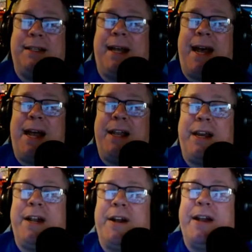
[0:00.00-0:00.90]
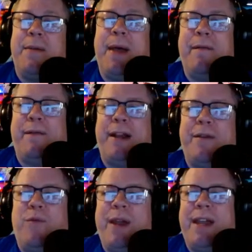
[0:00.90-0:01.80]
Uh, can hear him every
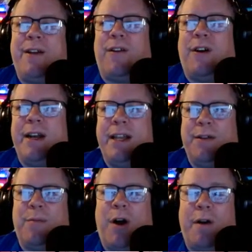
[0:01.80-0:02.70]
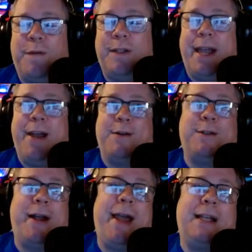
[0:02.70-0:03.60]
week on either Marvel Tales or
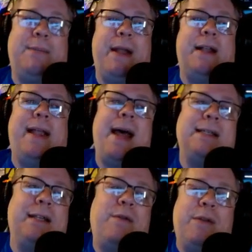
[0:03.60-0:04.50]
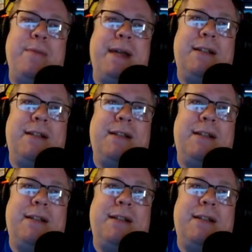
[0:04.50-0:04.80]
X Men Classic with me,